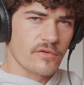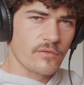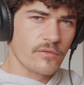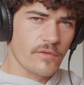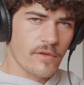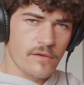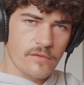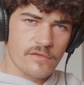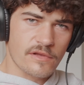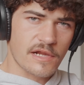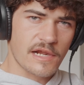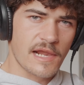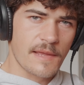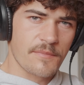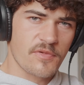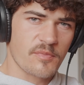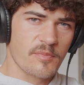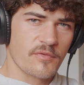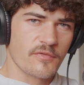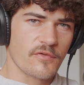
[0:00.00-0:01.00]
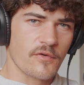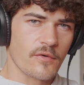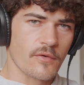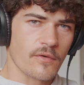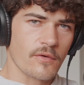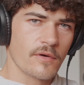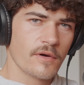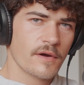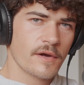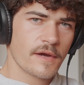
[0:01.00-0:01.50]
all those clips
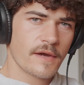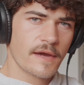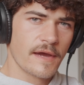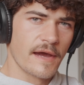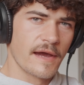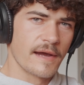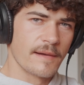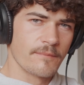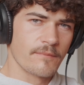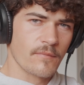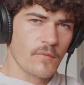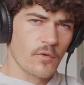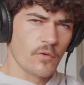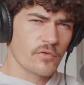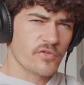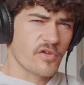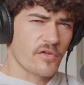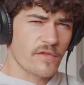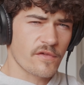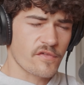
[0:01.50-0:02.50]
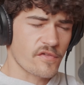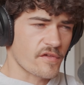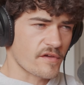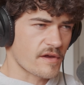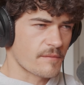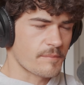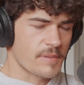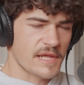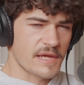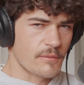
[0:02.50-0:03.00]
before. Also, this is a
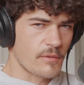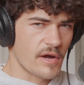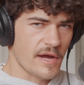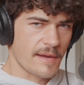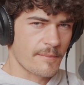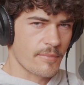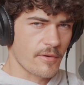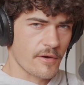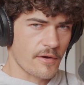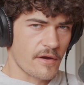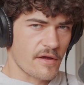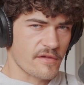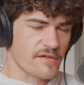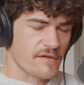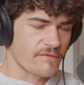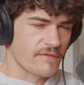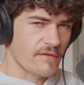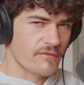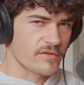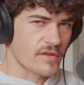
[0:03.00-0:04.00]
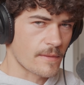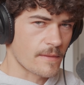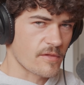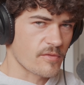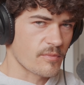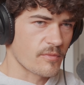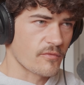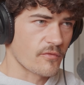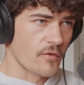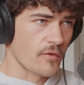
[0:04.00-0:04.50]
complete work in progress. I've never done this
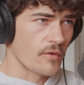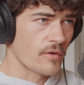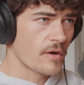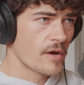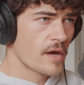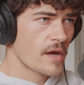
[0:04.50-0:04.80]
before.